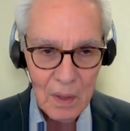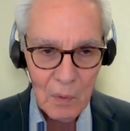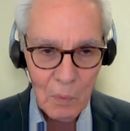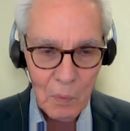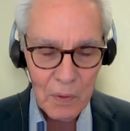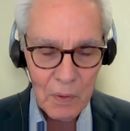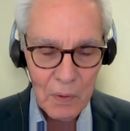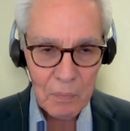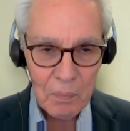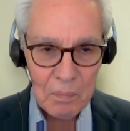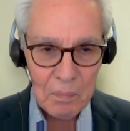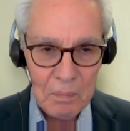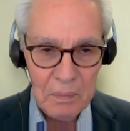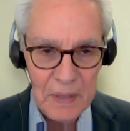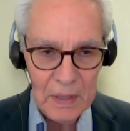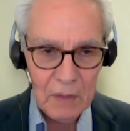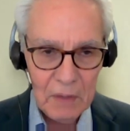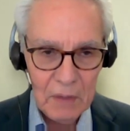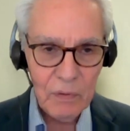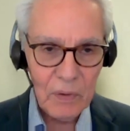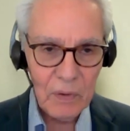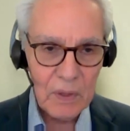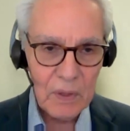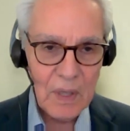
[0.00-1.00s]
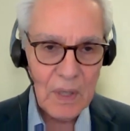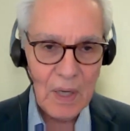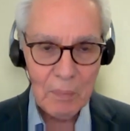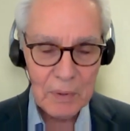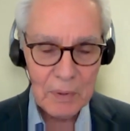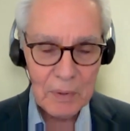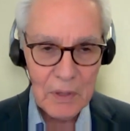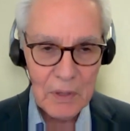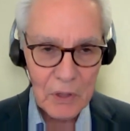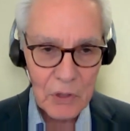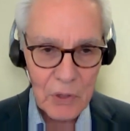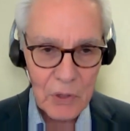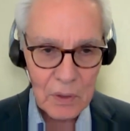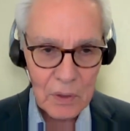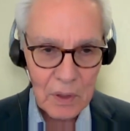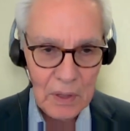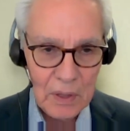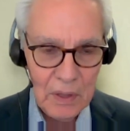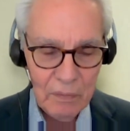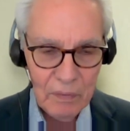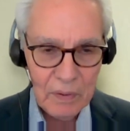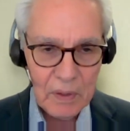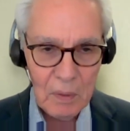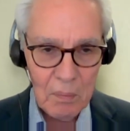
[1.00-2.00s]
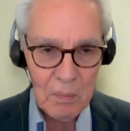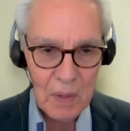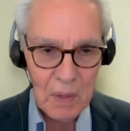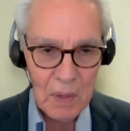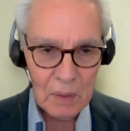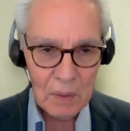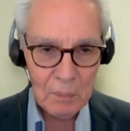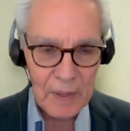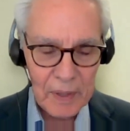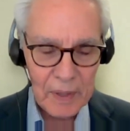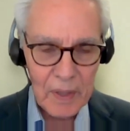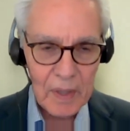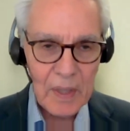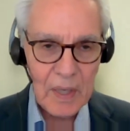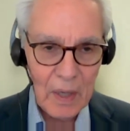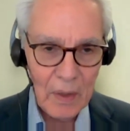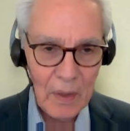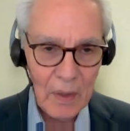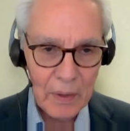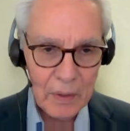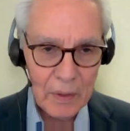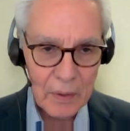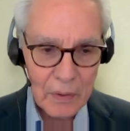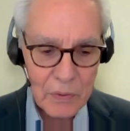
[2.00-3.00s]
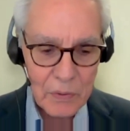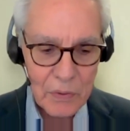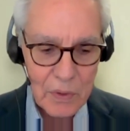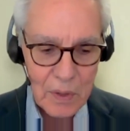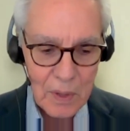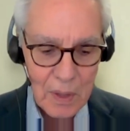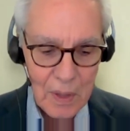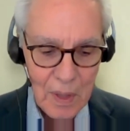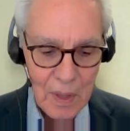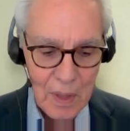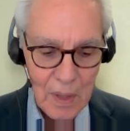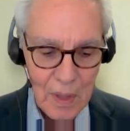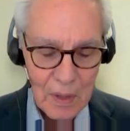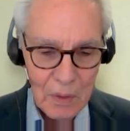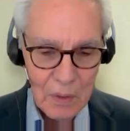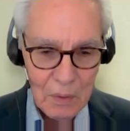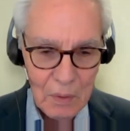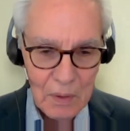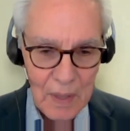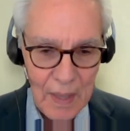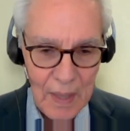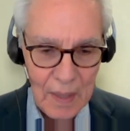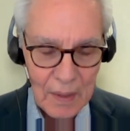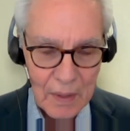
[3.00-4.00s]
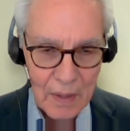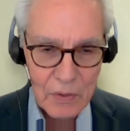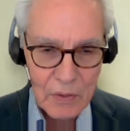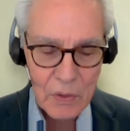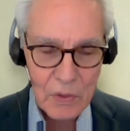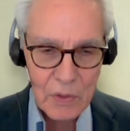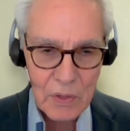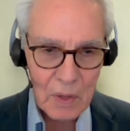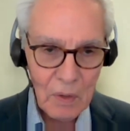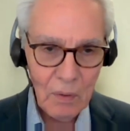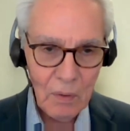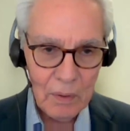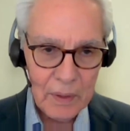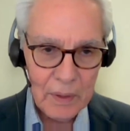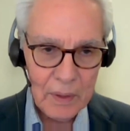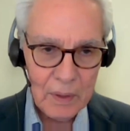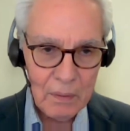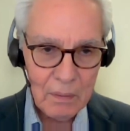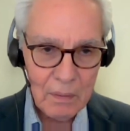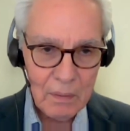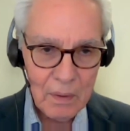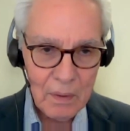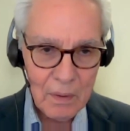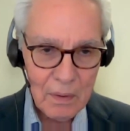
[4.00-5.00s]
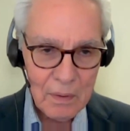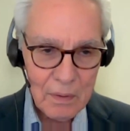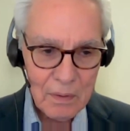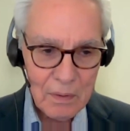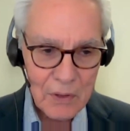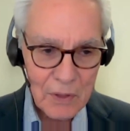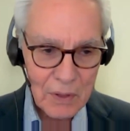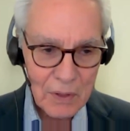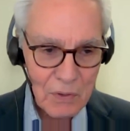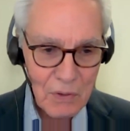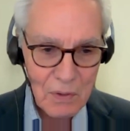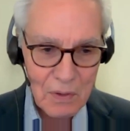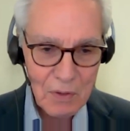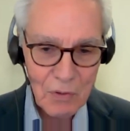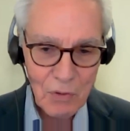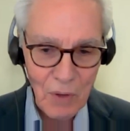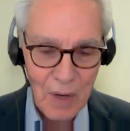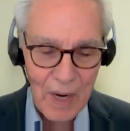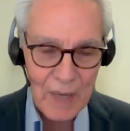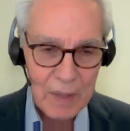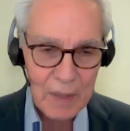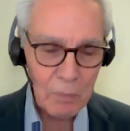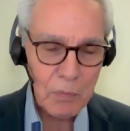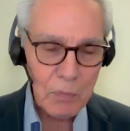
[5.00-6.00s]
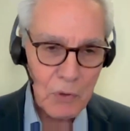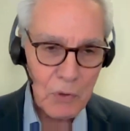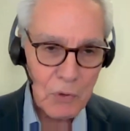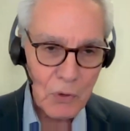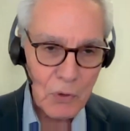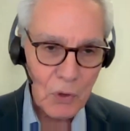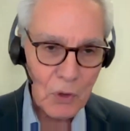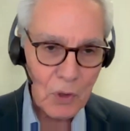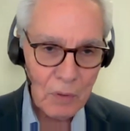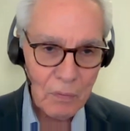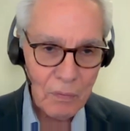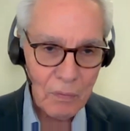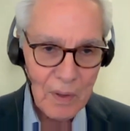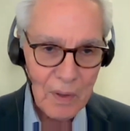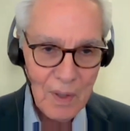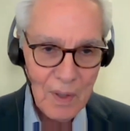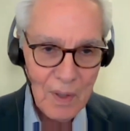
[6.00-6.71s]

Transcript: with meaningful competition, even among mega carriers, you can't necessarily just try to preserve